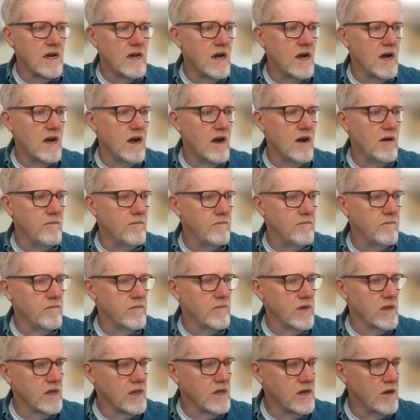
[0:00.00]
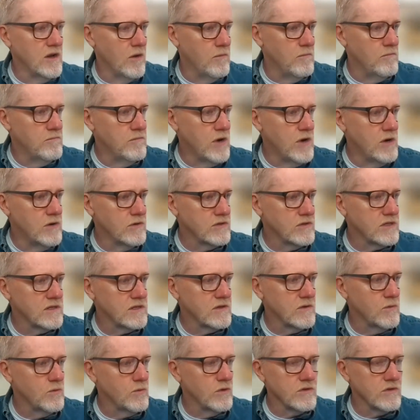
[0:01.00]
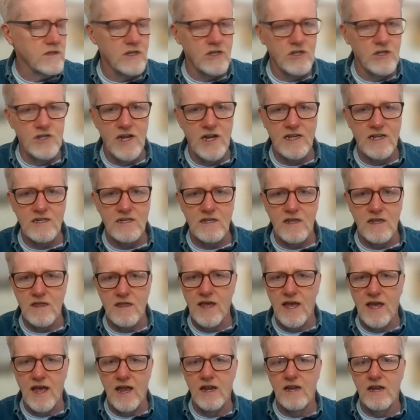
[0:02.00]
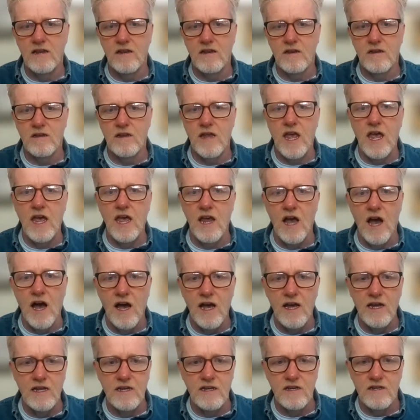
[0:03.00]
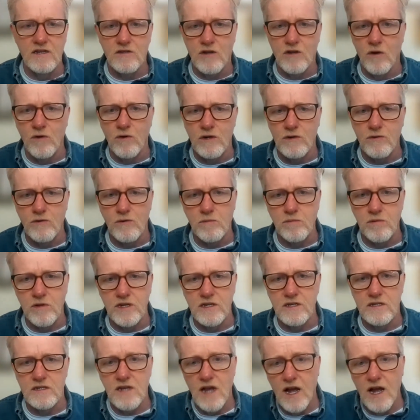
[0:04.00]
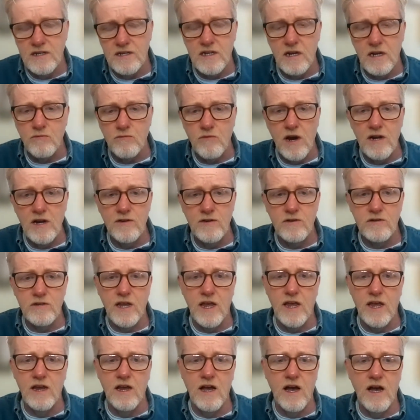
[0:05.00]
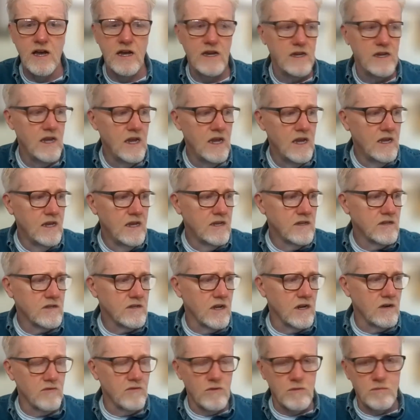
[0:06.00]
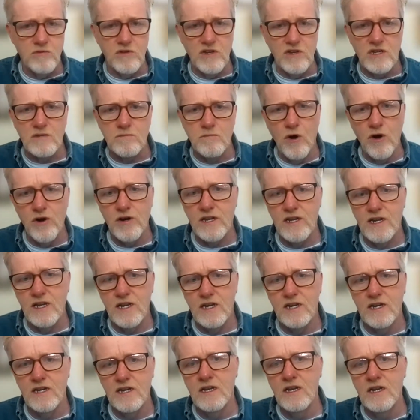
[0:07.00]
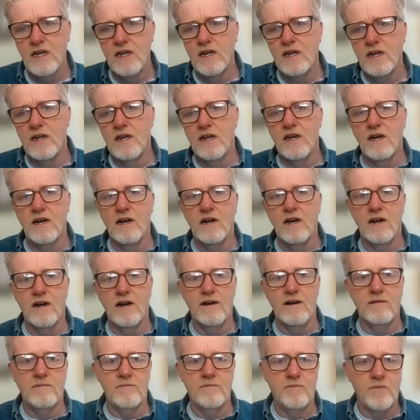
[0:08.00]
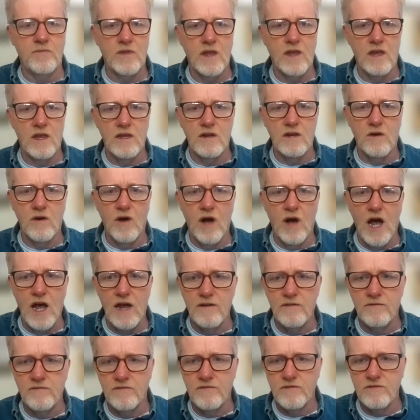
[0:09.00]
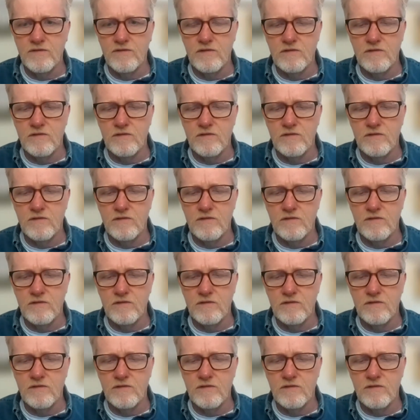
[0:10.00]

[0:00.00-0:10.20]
um, you know, most will suggest that AI is going to replace content writers. AI is going to replace marketing. Um, you know, I've